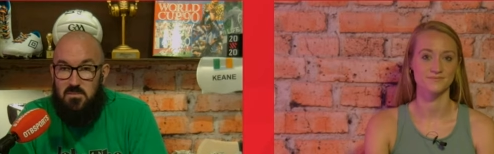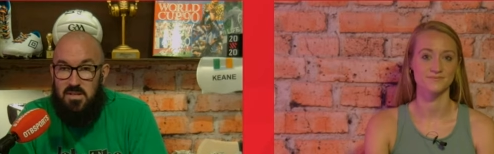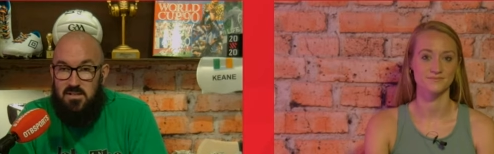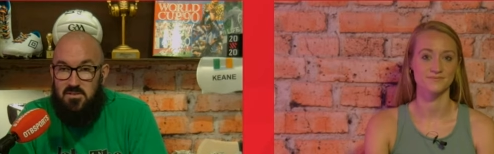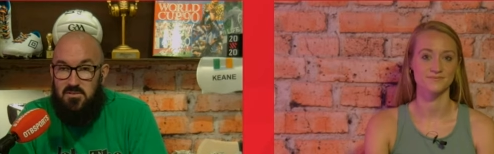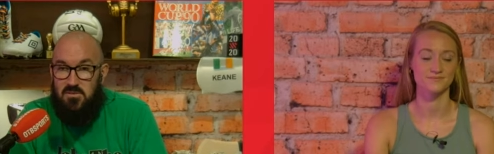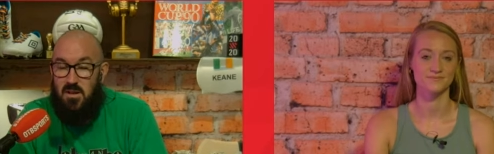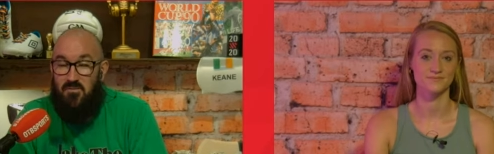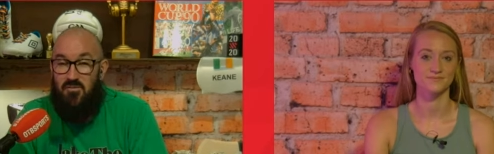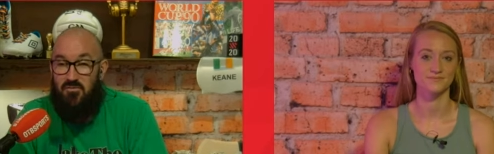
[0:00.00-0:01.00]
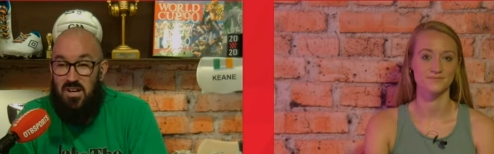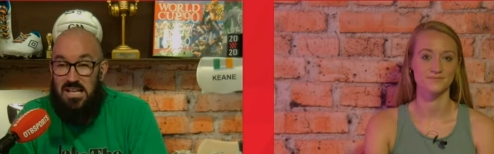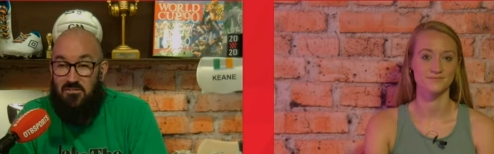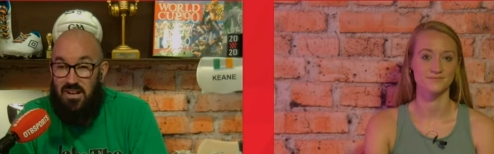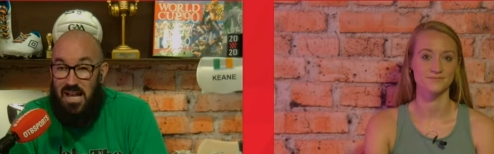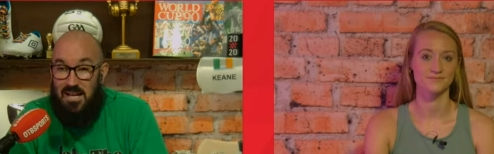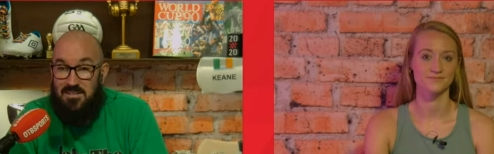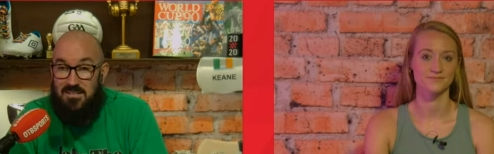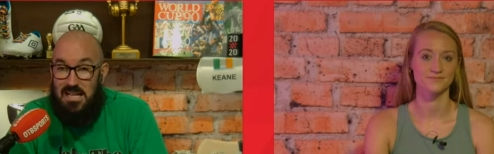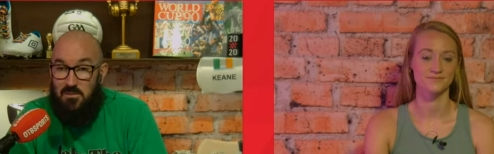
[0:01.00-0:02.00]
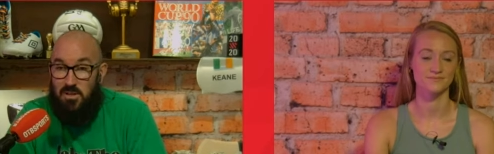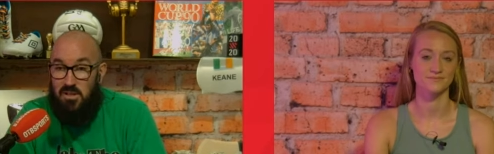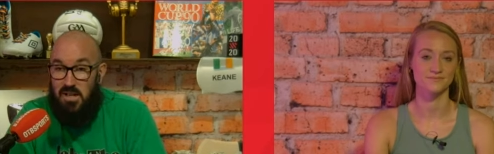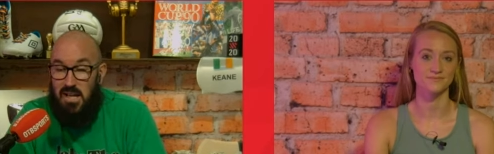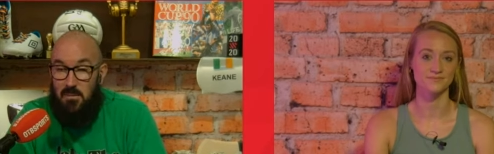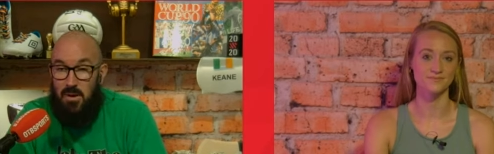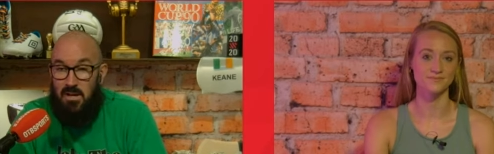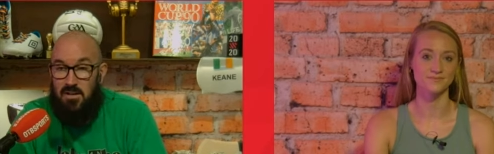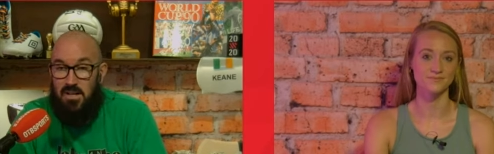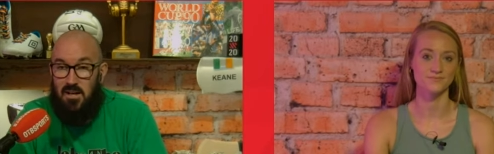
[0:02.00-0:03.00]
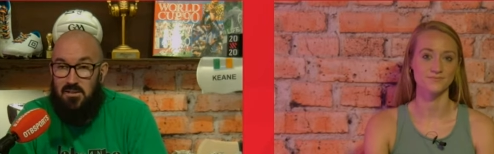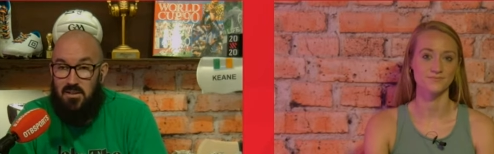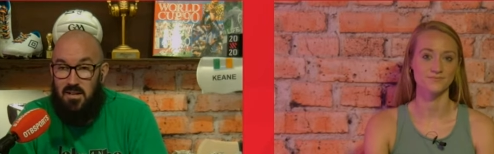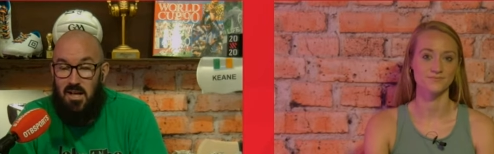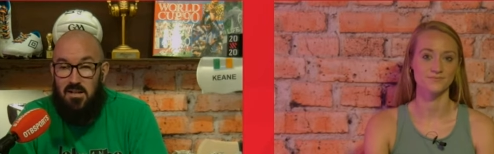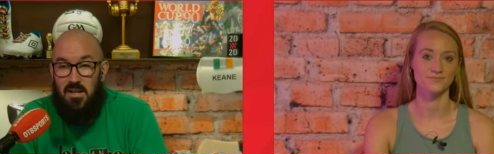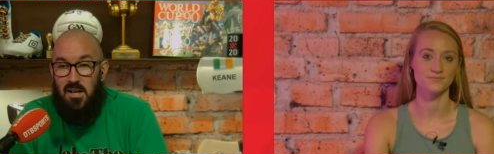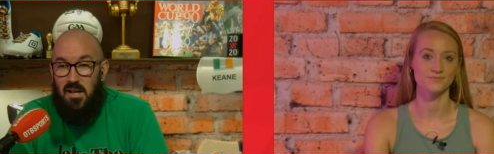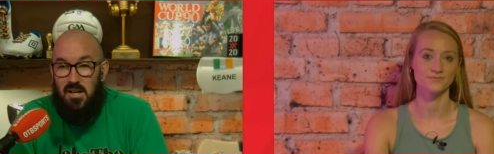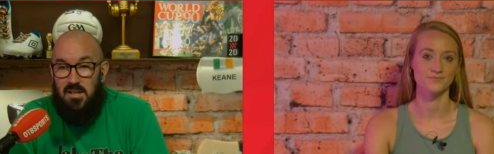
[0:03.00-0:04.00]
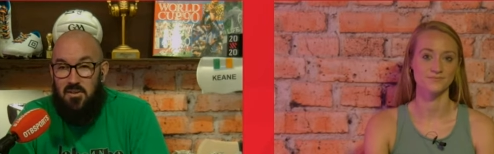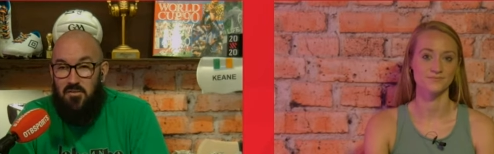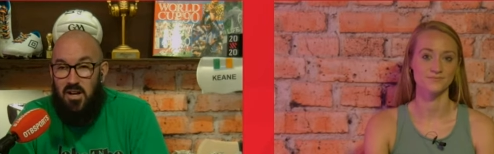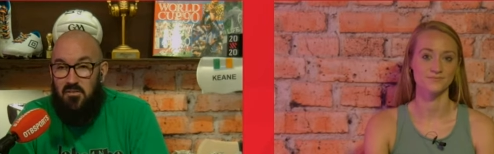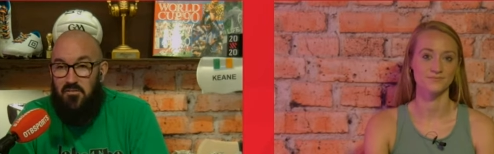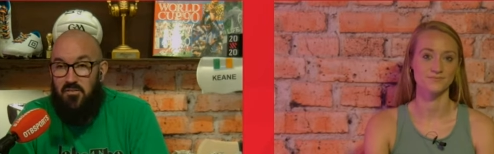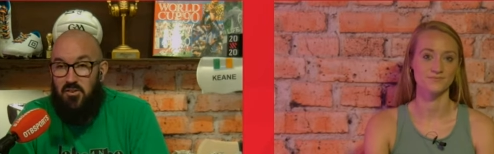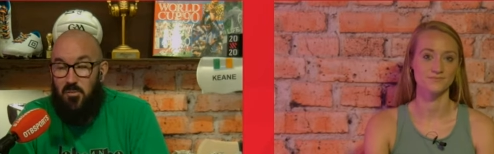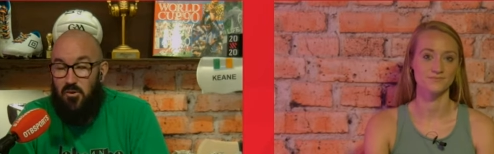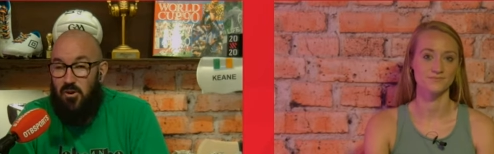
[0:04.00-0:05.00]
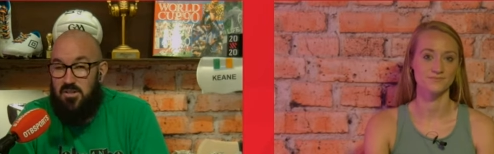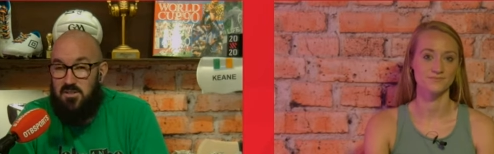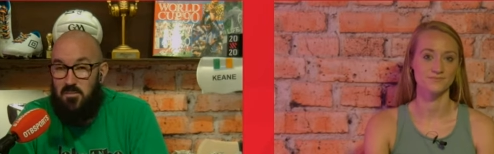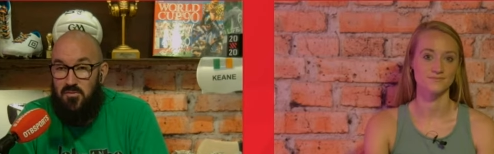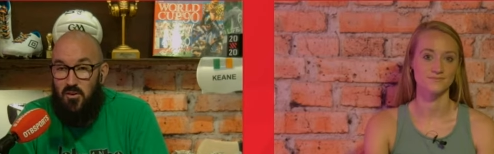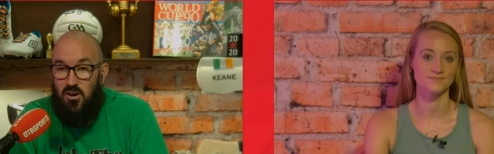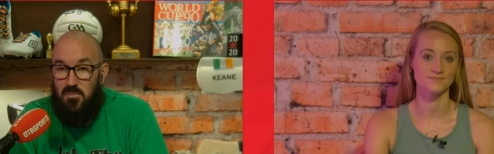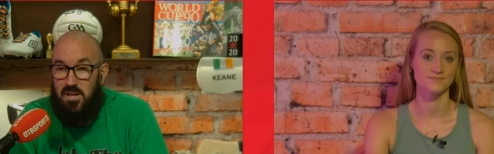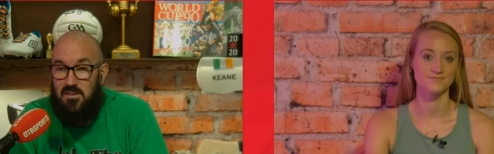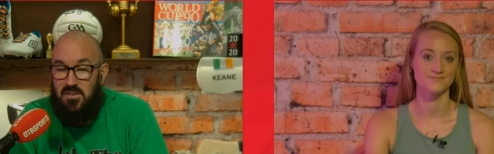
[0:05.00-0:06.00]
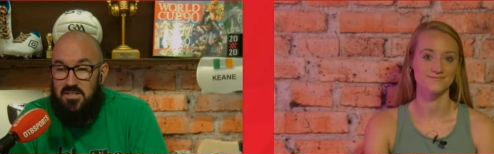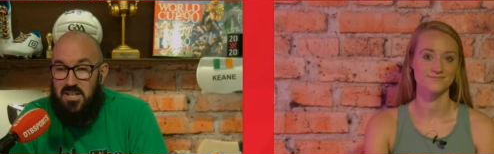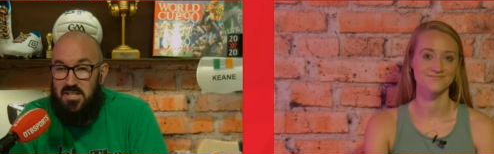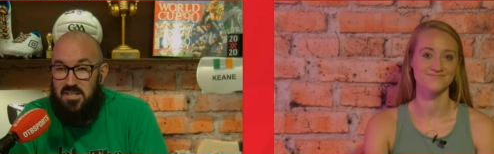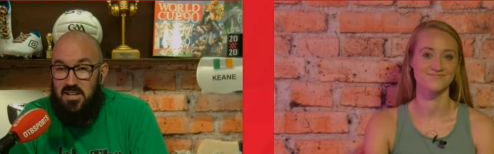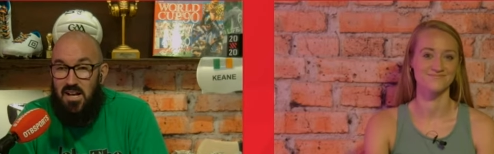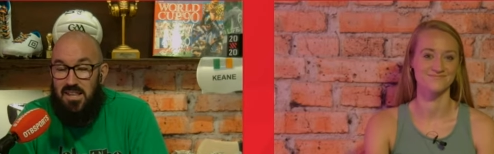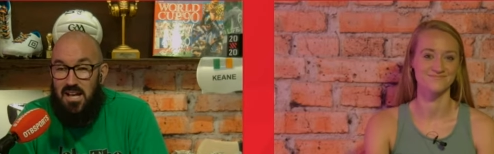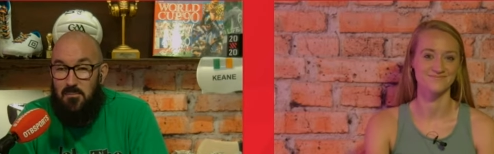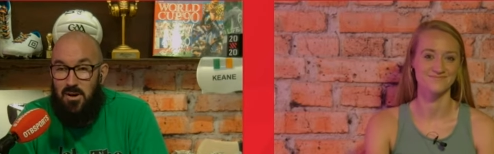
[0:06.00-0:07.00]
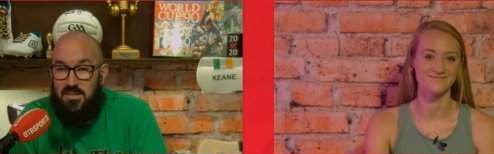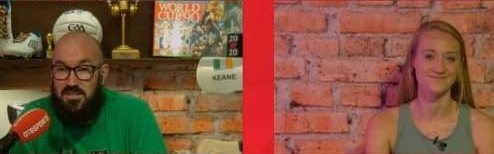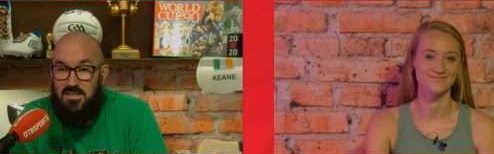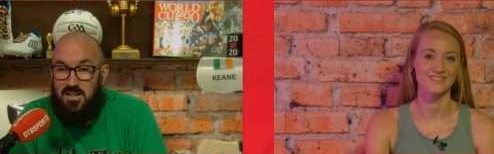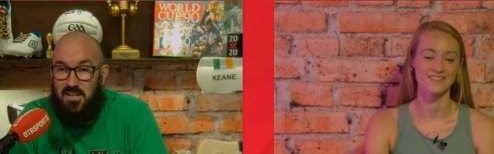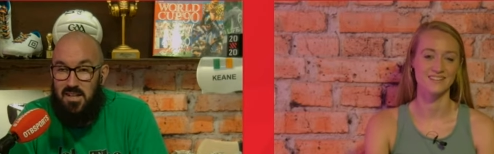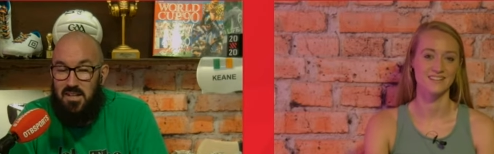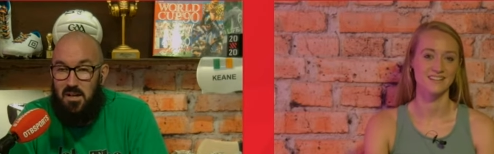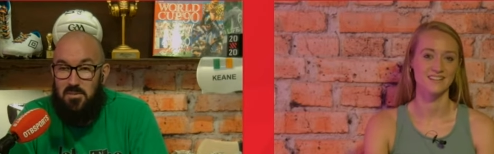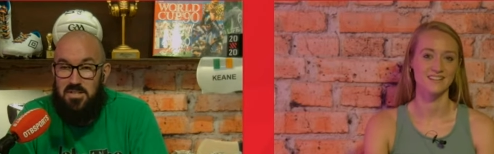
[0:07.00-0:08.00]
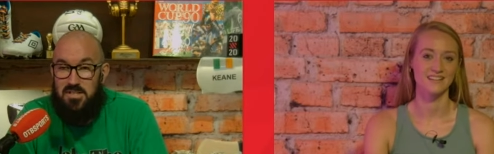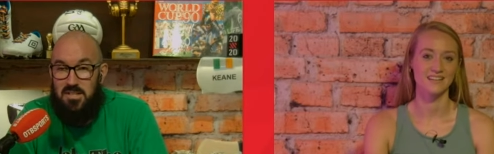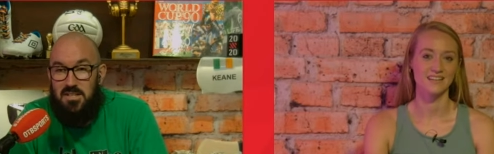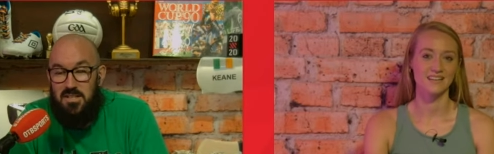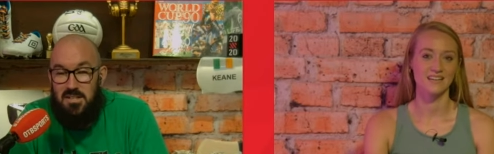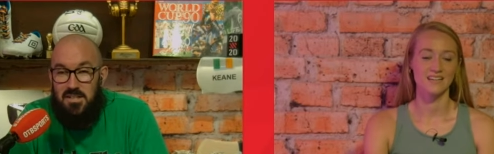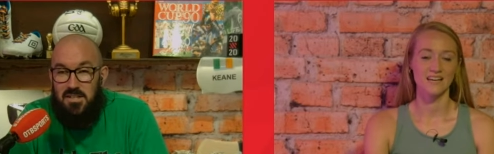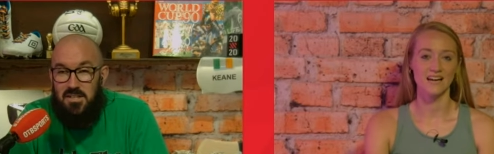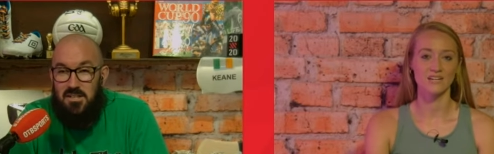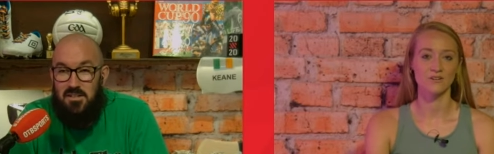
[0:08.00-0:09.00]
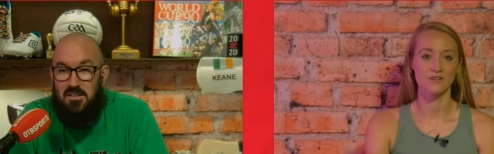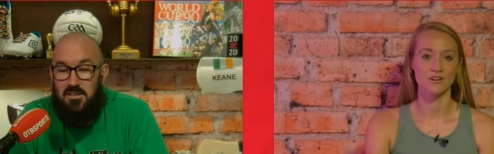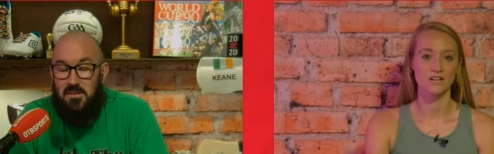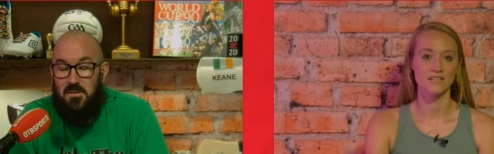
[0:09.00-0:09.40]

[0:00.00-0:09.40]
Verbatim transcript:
Speaker 1: to be a really relaxed, sanguine, kind of laid back kind of character. You've kind of come across her before, I believe. Is she like that in person? Is she like that in competition?
Speaker 2: Yeah, no, look, I